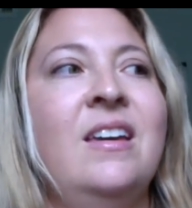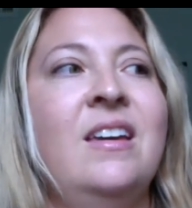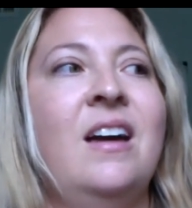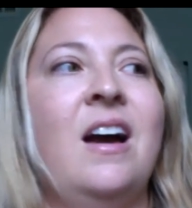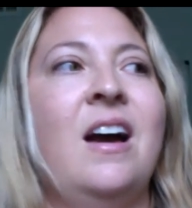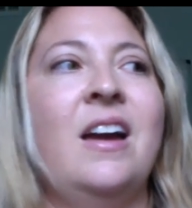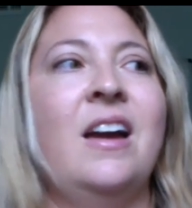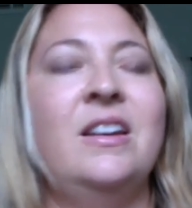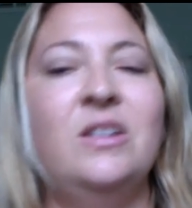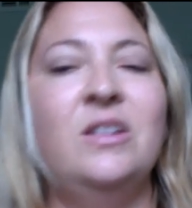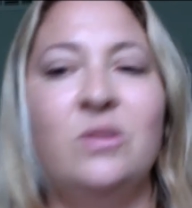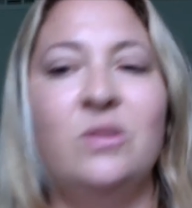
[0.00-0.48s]

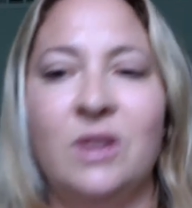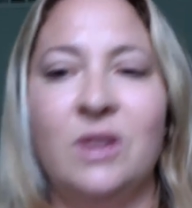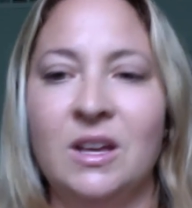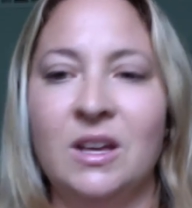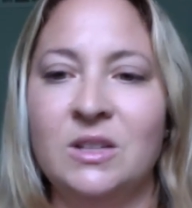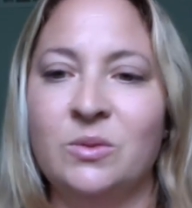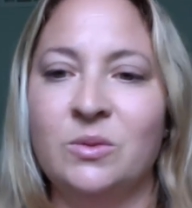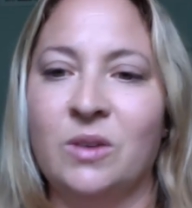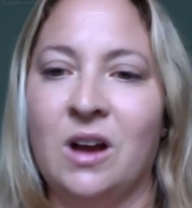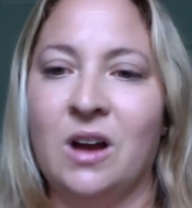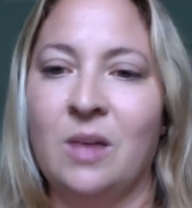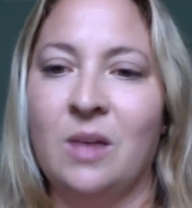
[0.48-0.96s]
I knew
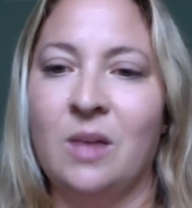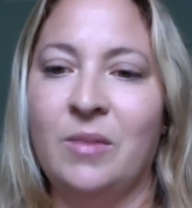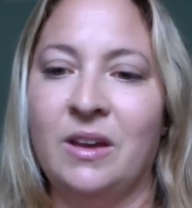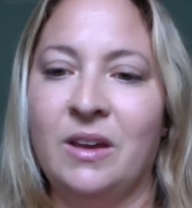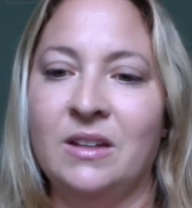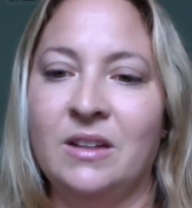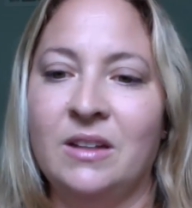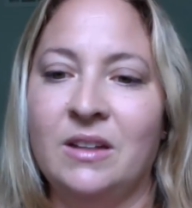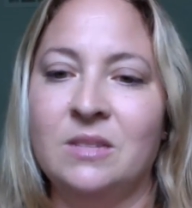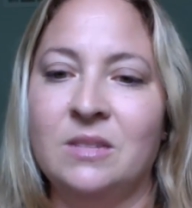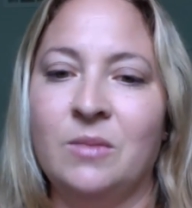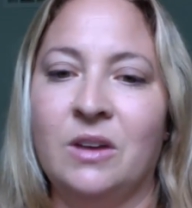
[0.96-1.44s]
kids were coming
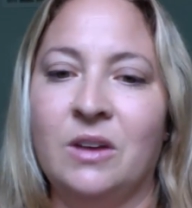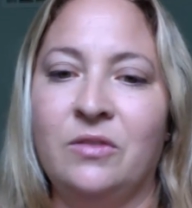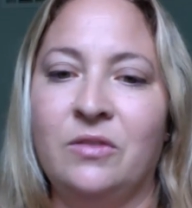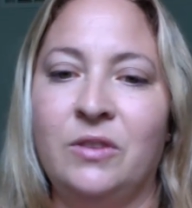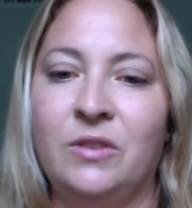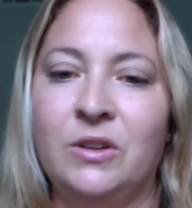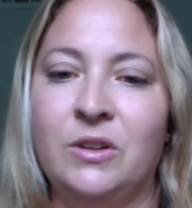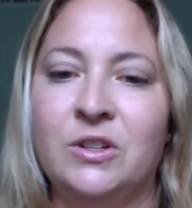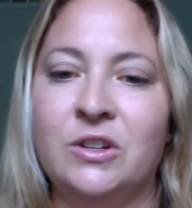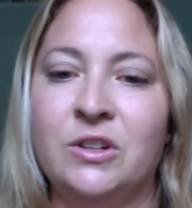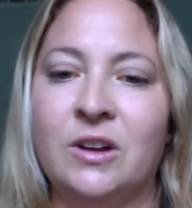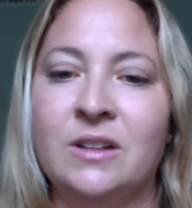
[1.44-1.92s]
into my
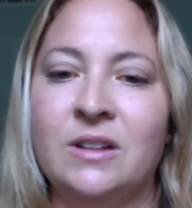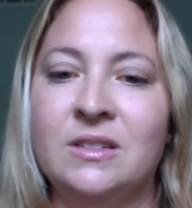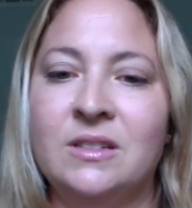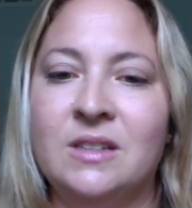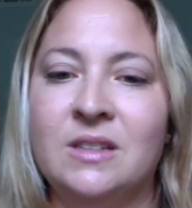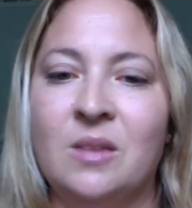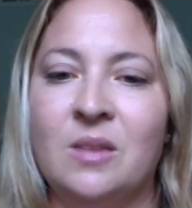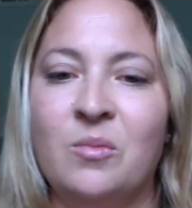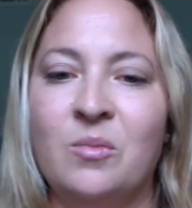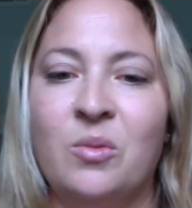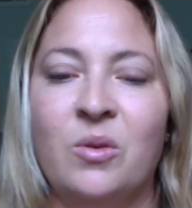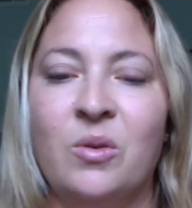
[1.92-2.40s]
future at
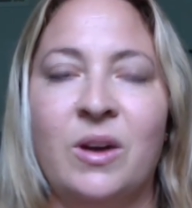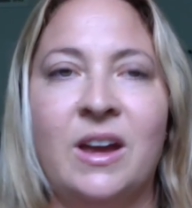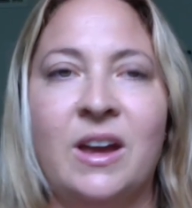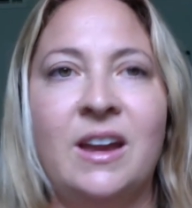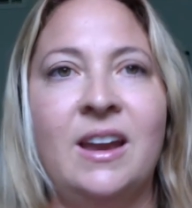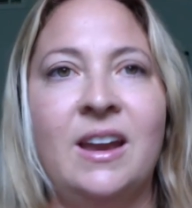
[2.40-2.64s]
some point